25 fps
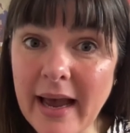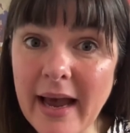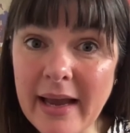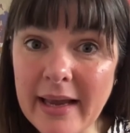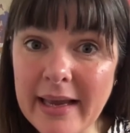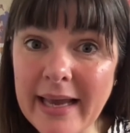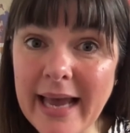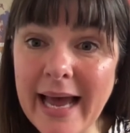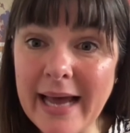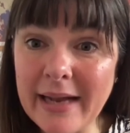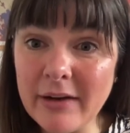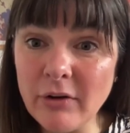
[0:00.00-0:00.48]
I
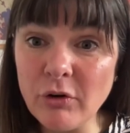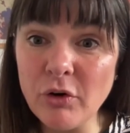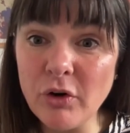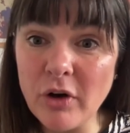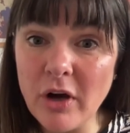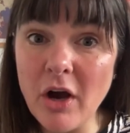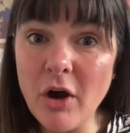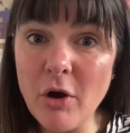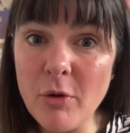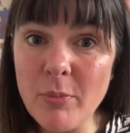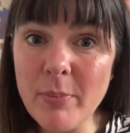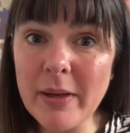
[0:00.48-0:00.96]
cannot
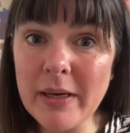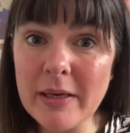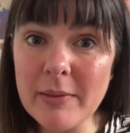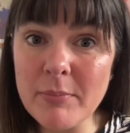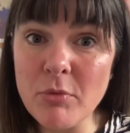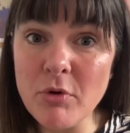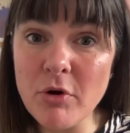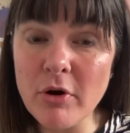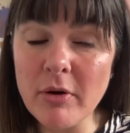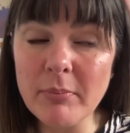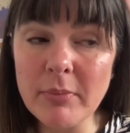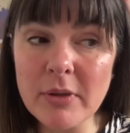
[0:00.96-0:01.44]
cope
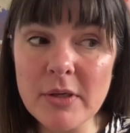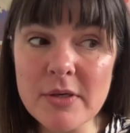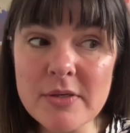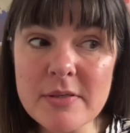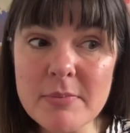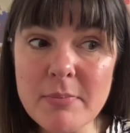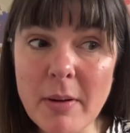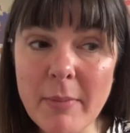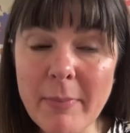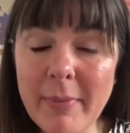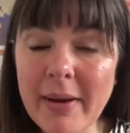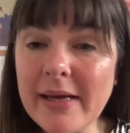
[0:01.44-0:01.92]
anymore, I'm
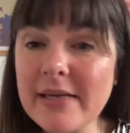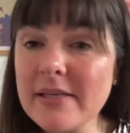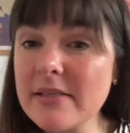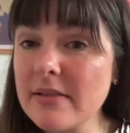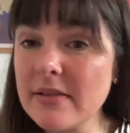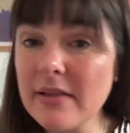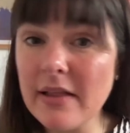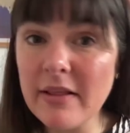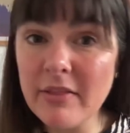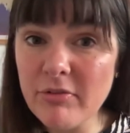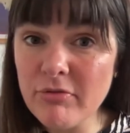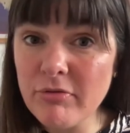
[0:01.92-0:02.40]
losing my mind.
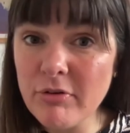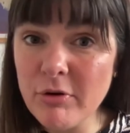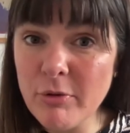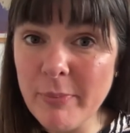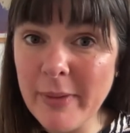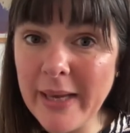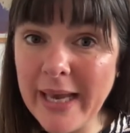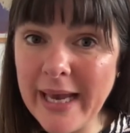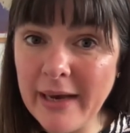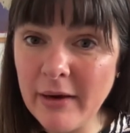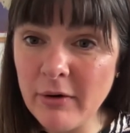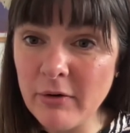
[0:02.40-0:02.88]
And they threw
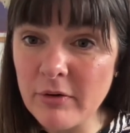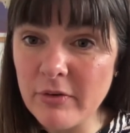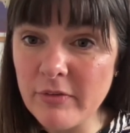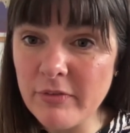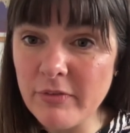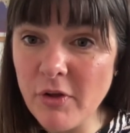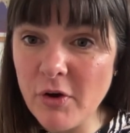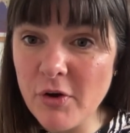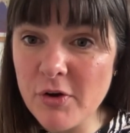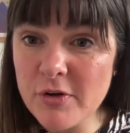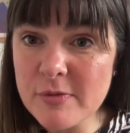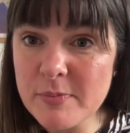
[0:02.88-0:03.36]
me out of
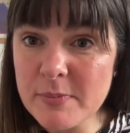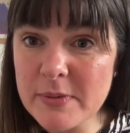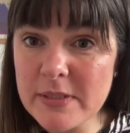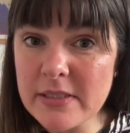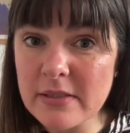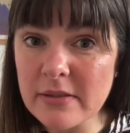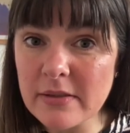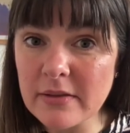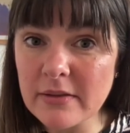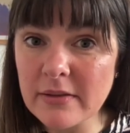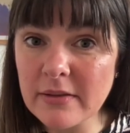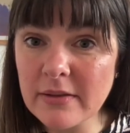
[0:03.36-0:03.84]
the
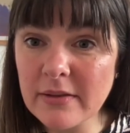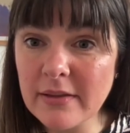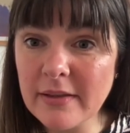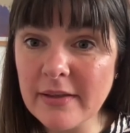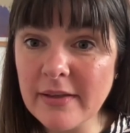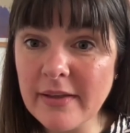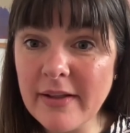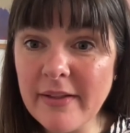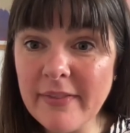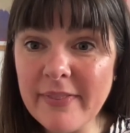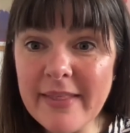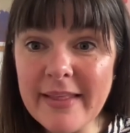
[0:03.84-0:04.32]
hospital.
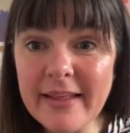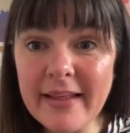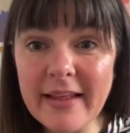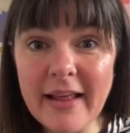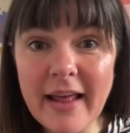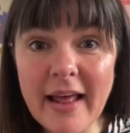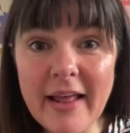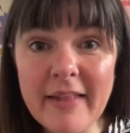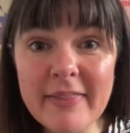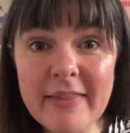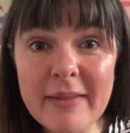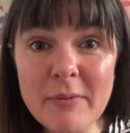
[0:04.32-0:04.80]

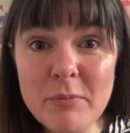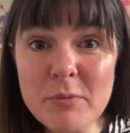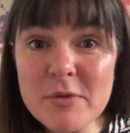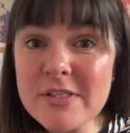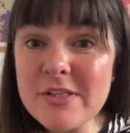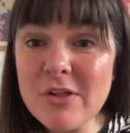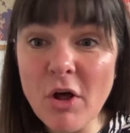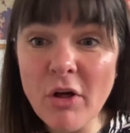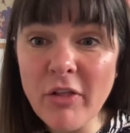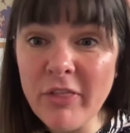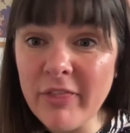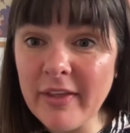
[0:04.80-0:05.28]
And there was
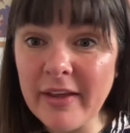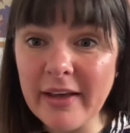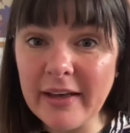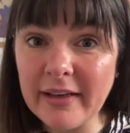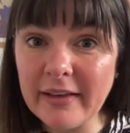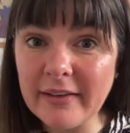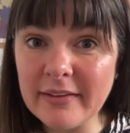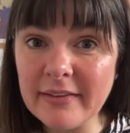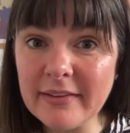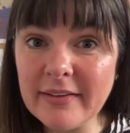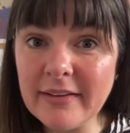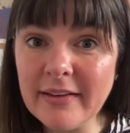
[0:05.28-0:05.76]

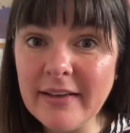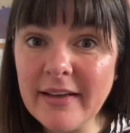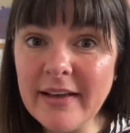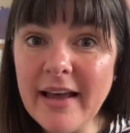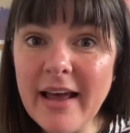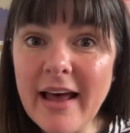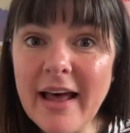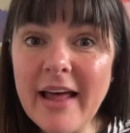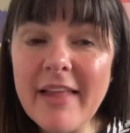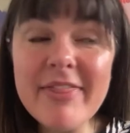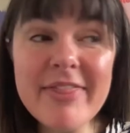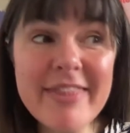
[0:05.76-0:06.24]
nothing.
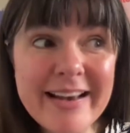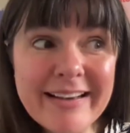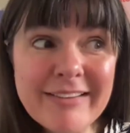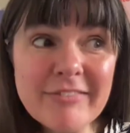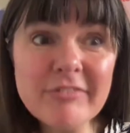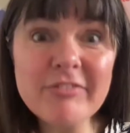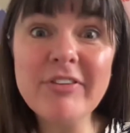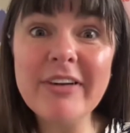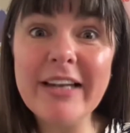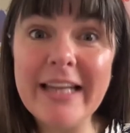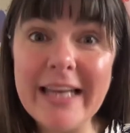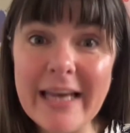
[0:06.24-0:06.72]
And
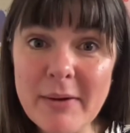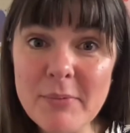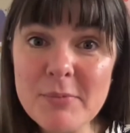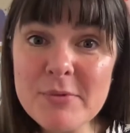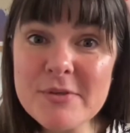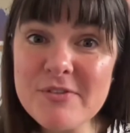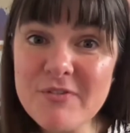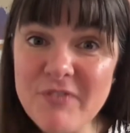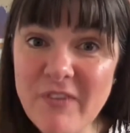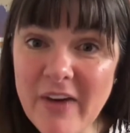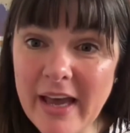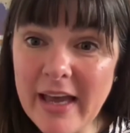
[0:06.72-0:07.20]
thankfully I
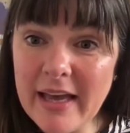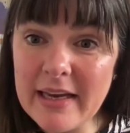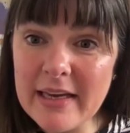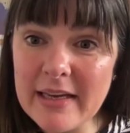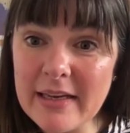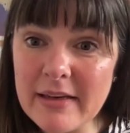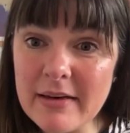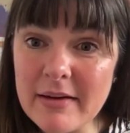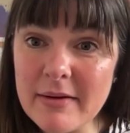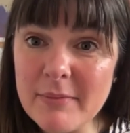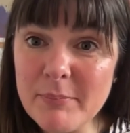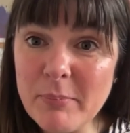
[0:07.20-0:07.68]
was
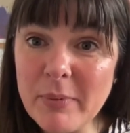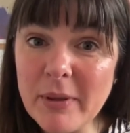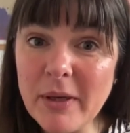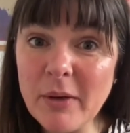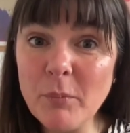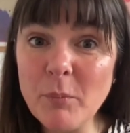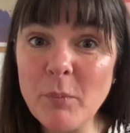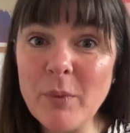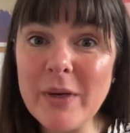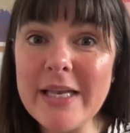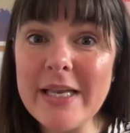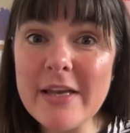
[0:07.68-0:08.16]
fine.
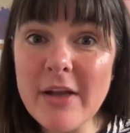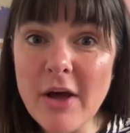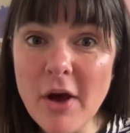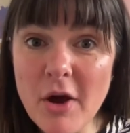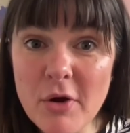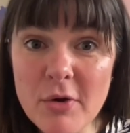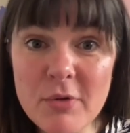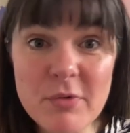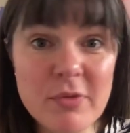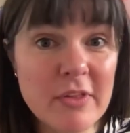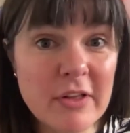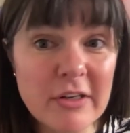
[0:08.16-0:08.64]
But we
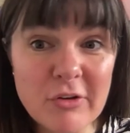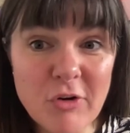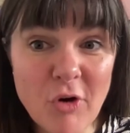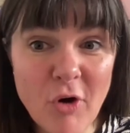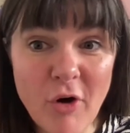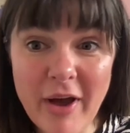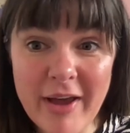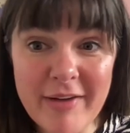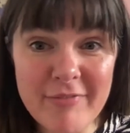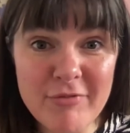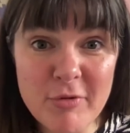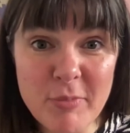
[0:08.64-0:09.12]
know that
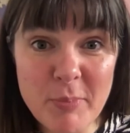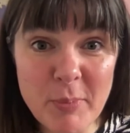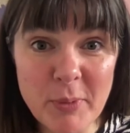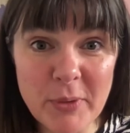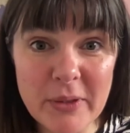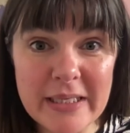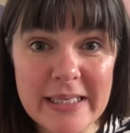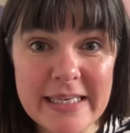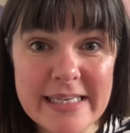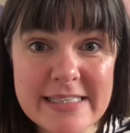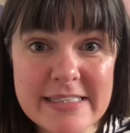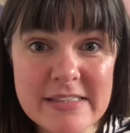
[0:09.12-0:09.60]
not
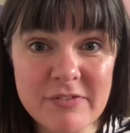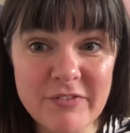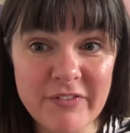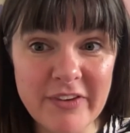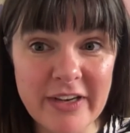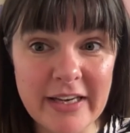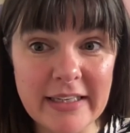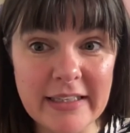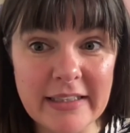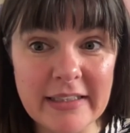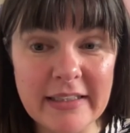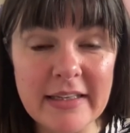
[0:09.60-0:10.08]
everybody is
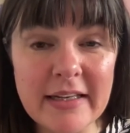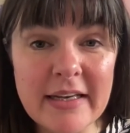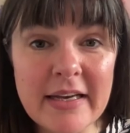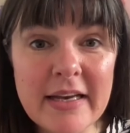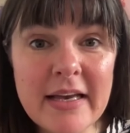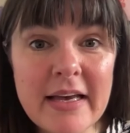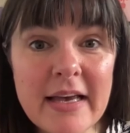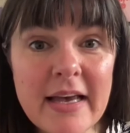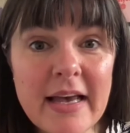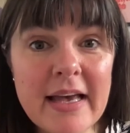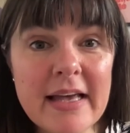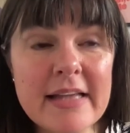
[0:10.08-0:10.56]
fine.
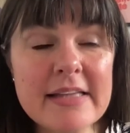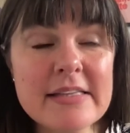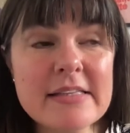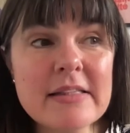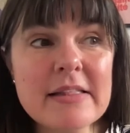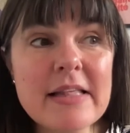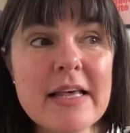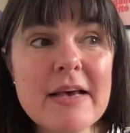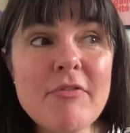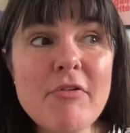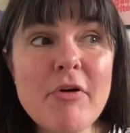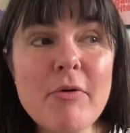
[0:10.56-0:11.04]

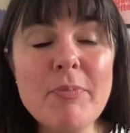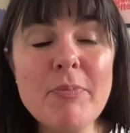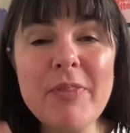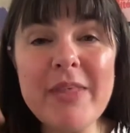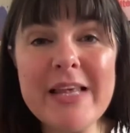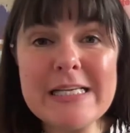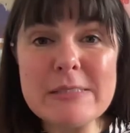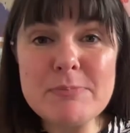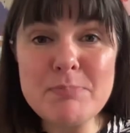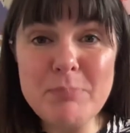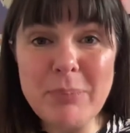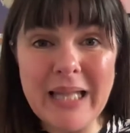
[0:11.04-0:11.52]
And there are
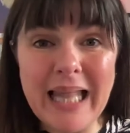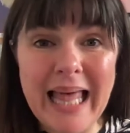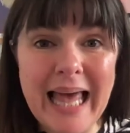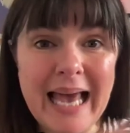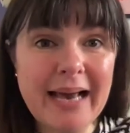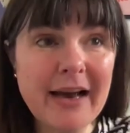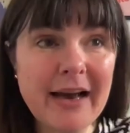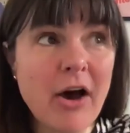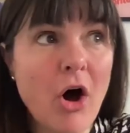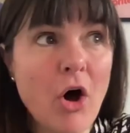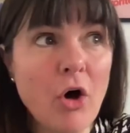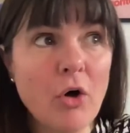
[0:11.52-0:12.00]
these
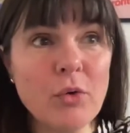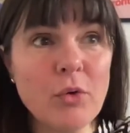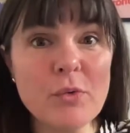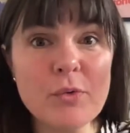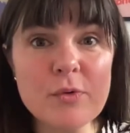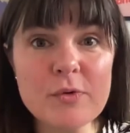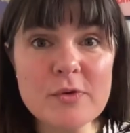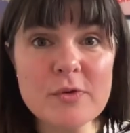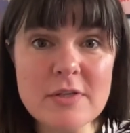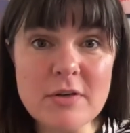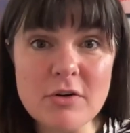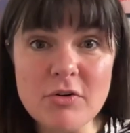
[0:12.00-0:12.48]
black
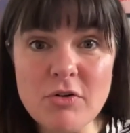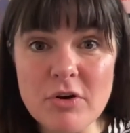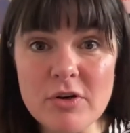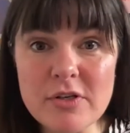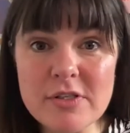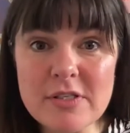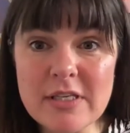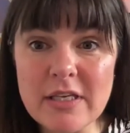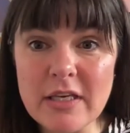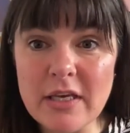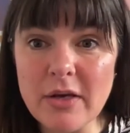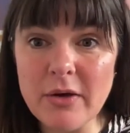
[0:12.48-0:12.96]
holes
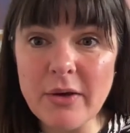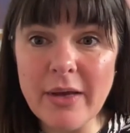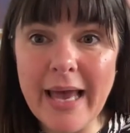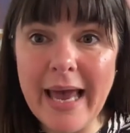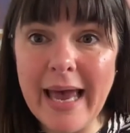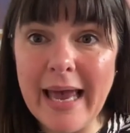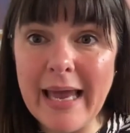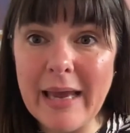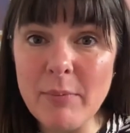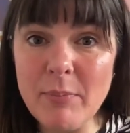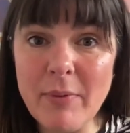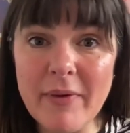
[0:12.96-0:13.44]
across the
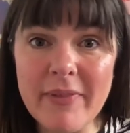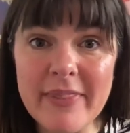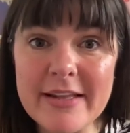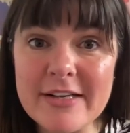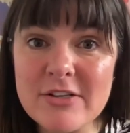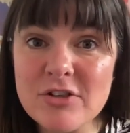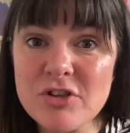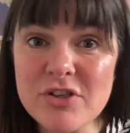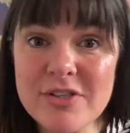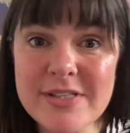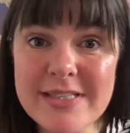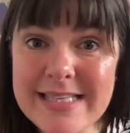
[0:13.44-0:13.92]
UK where there
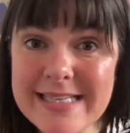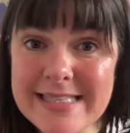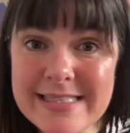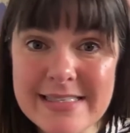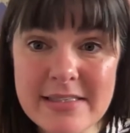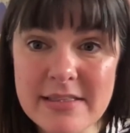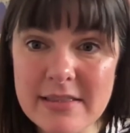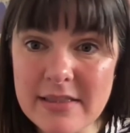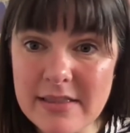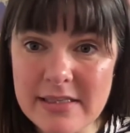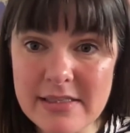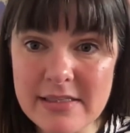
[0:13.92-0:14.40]
just
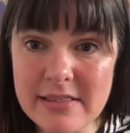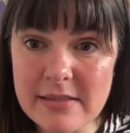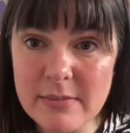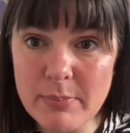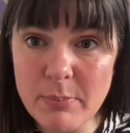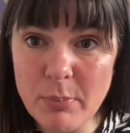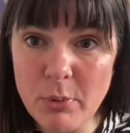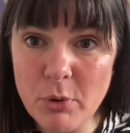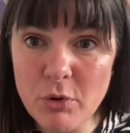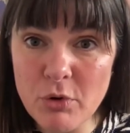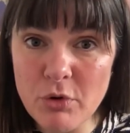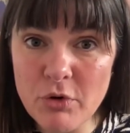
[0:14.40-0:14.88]
isn't this
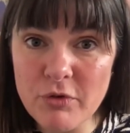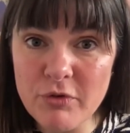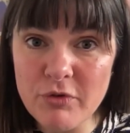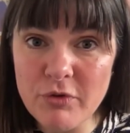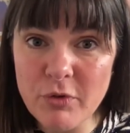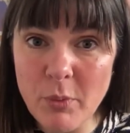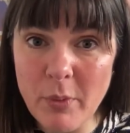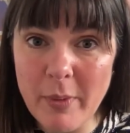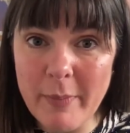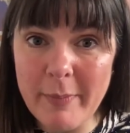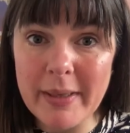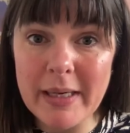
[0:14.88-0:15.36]
support
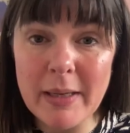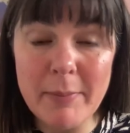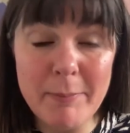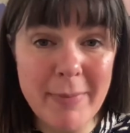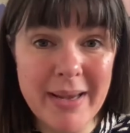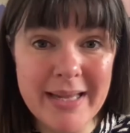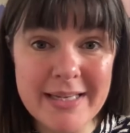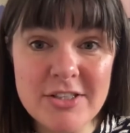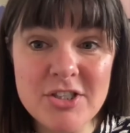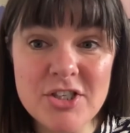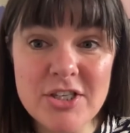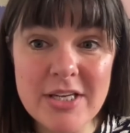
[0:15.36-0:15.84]
for women. And
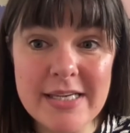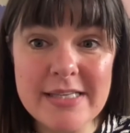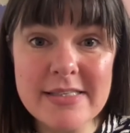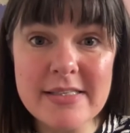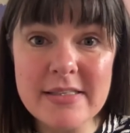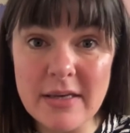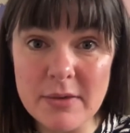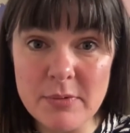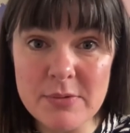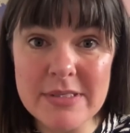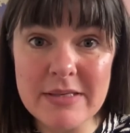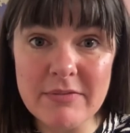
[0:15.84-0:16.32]

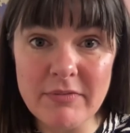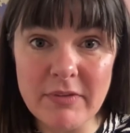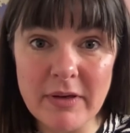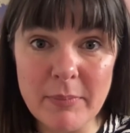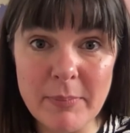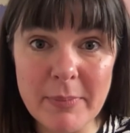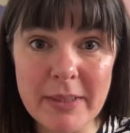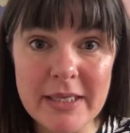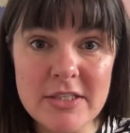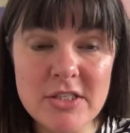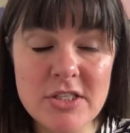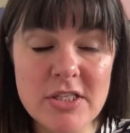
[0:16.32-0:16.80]
Manchester, I was living
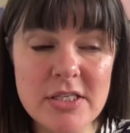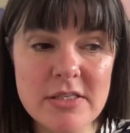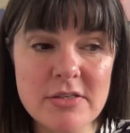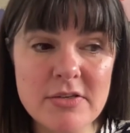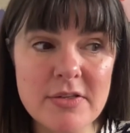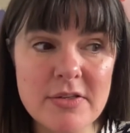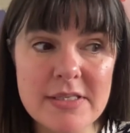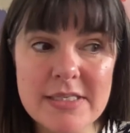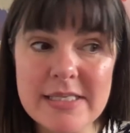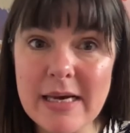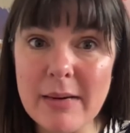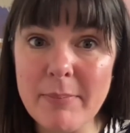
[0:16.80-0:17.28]
in
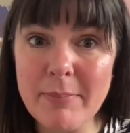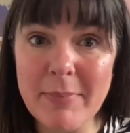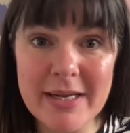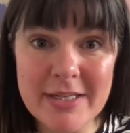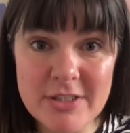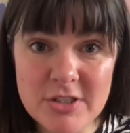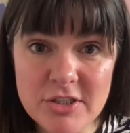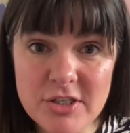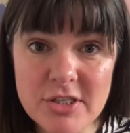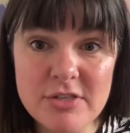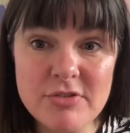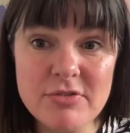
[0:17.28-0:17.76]
Manchester at the time,
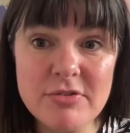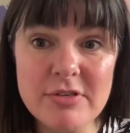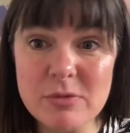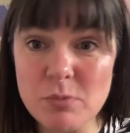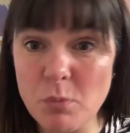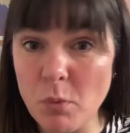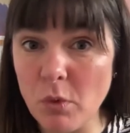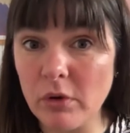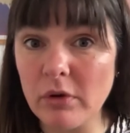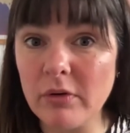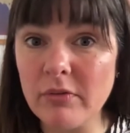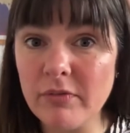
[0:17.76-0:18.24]
Manchester is
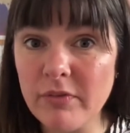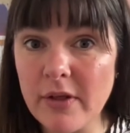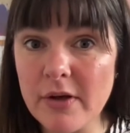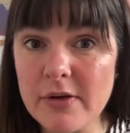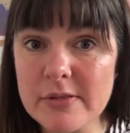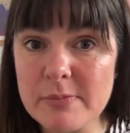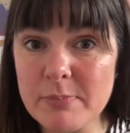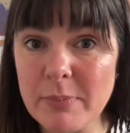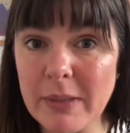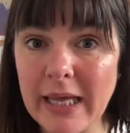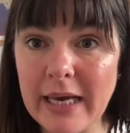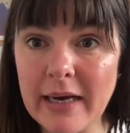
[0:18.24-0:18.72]
one of
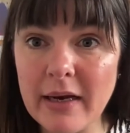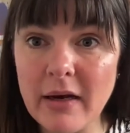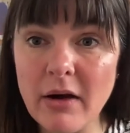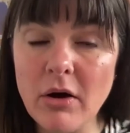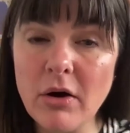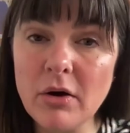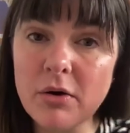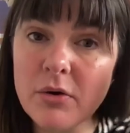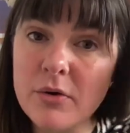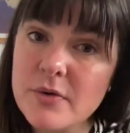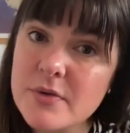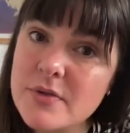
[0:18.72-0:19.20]
those black
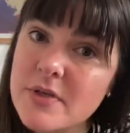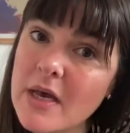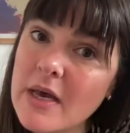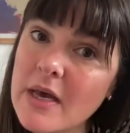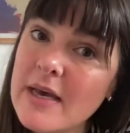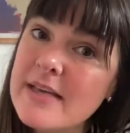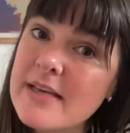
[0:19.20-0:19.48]
holes.